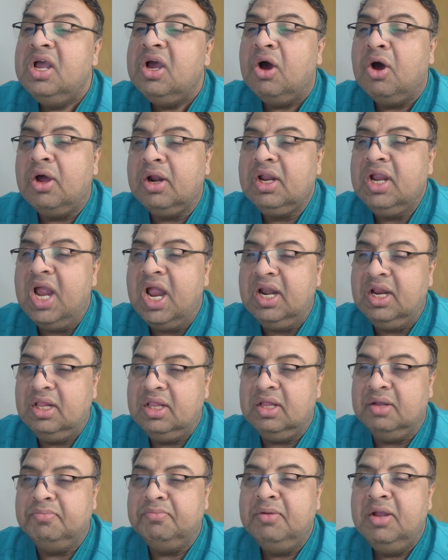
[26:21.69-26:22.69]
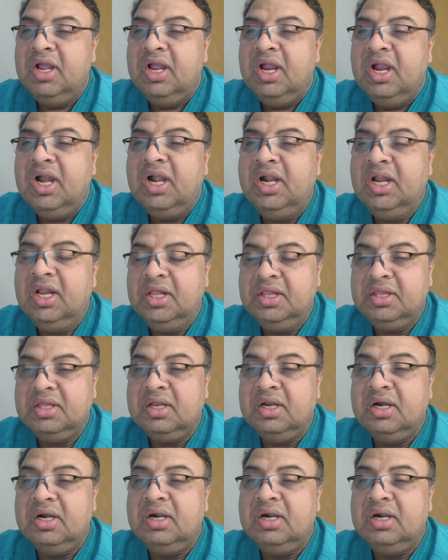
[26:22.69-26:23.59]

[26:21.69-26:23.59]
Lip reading: organism. It is